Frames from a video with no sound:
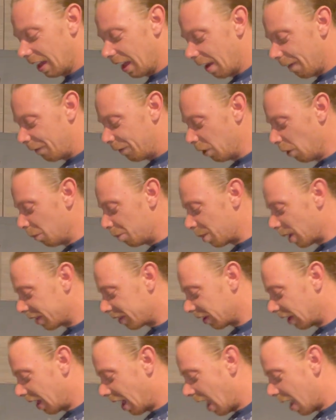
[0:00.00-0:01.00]
if you press the
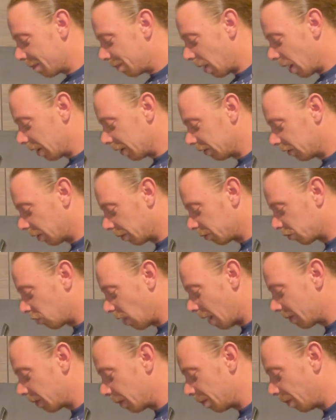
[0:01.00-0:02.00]
like button,
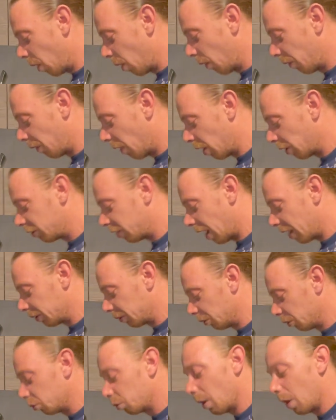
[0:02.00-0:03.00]
subscribe to both our
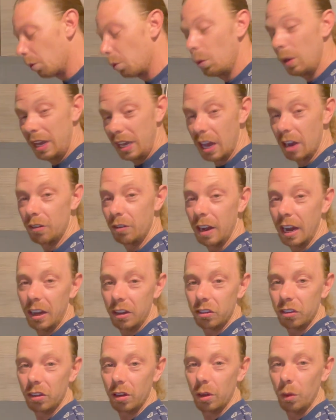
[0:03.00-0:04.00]
channels, when we get
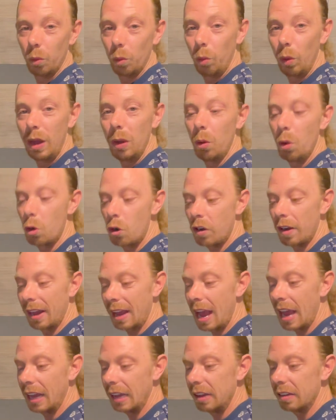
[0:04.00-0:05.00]
rich, we will
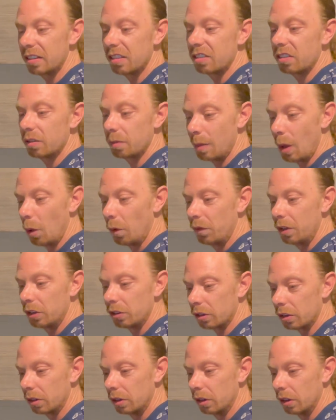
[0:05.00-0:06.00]
create smell vision.